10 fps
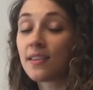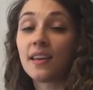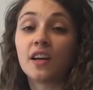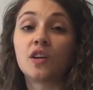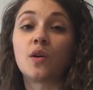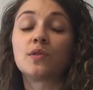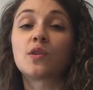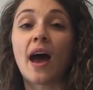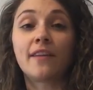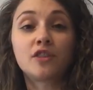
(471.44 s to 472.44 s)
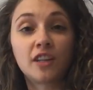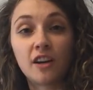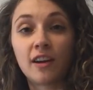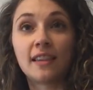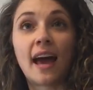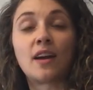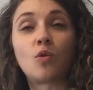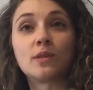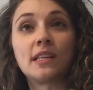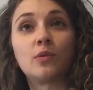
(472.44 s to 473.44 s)
There you go. So after hearing that
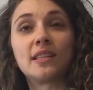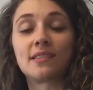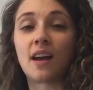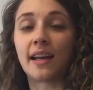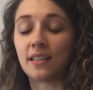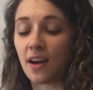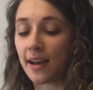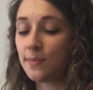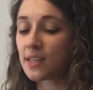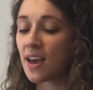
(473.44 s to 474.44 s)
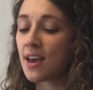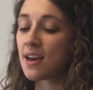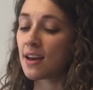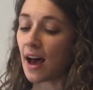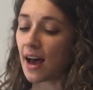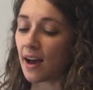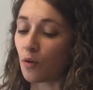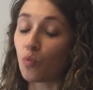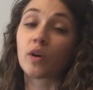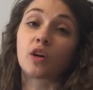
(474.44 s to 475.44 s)
whole sequence 9 times,
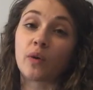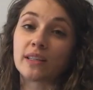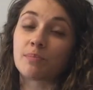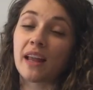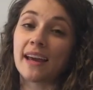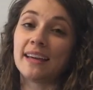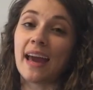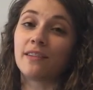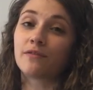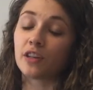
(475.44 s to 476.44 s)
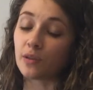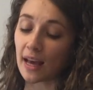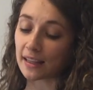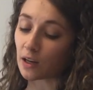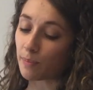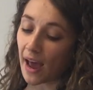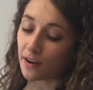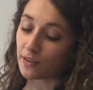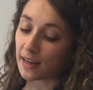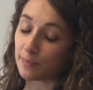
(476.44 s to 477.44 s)
we're going to play again for you that little
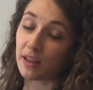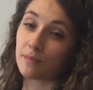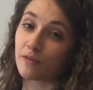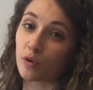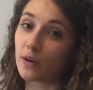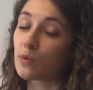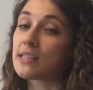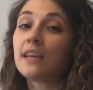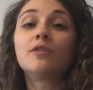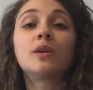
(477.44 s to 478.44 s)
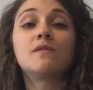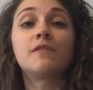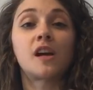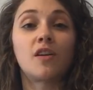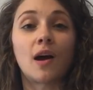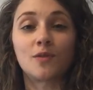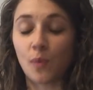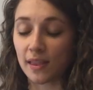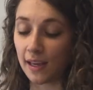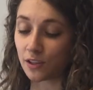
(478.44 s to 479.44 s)
pattern that I played before, and we'll see if you can figure out
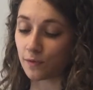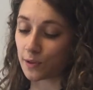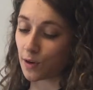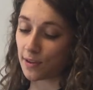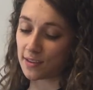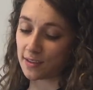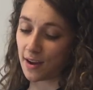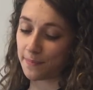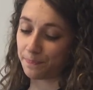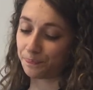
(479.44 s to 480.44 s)
what the intervals are this time.